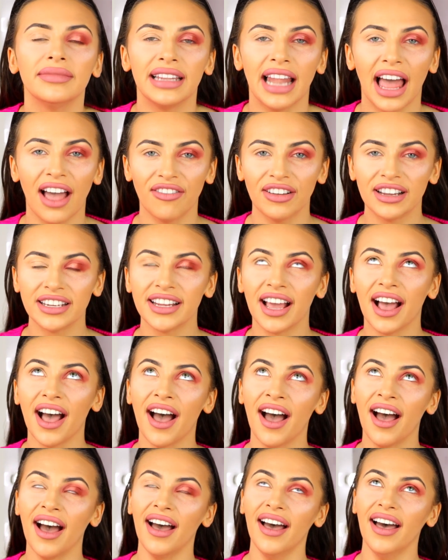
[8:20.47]
Lavender.
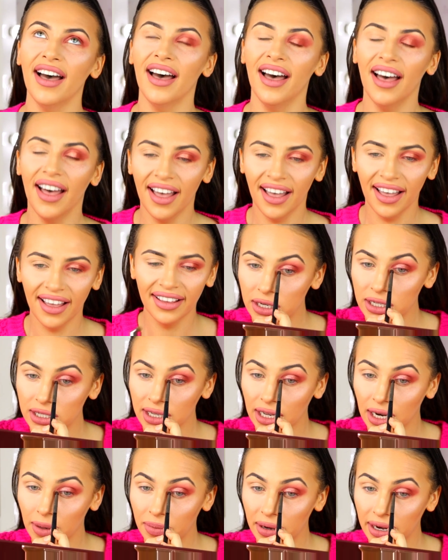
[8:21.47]
Oh,
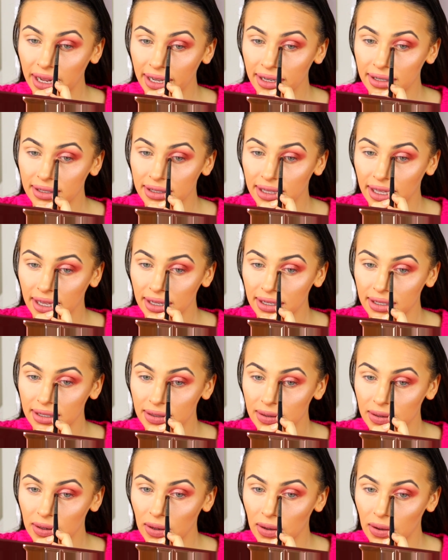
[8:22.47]
just going to place
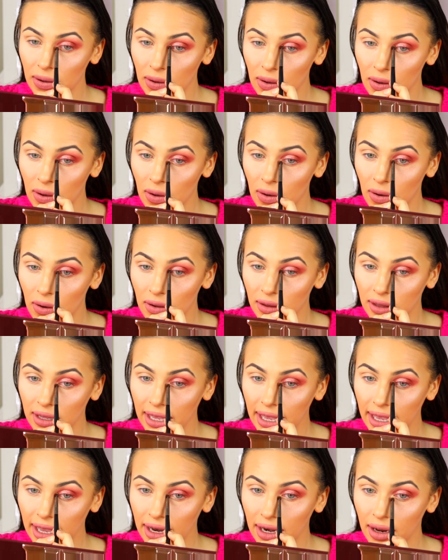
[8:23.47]
this on
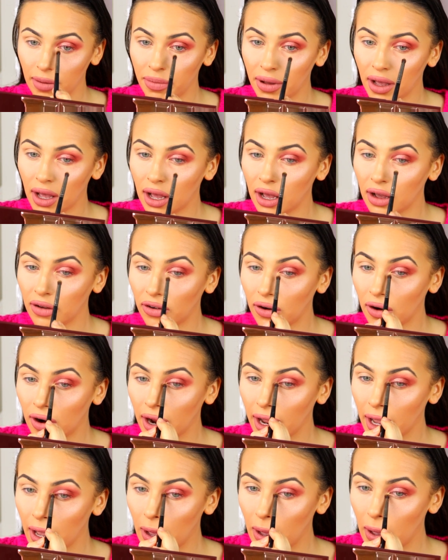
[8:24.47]
the inner part of our
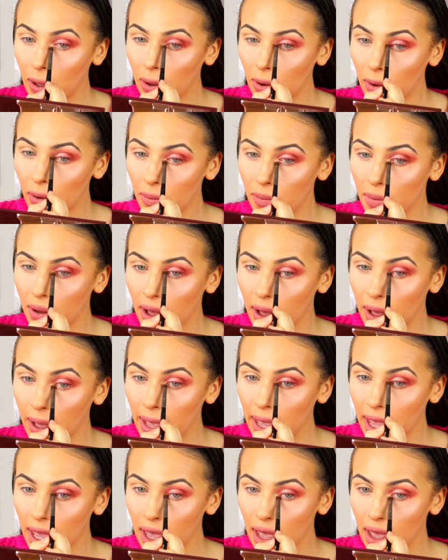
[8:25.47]
eye. Oh
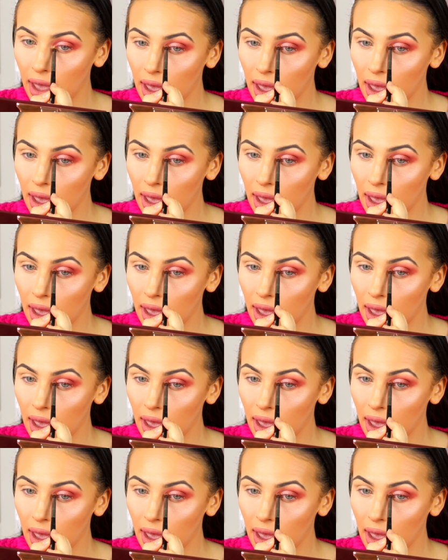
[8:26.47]
my.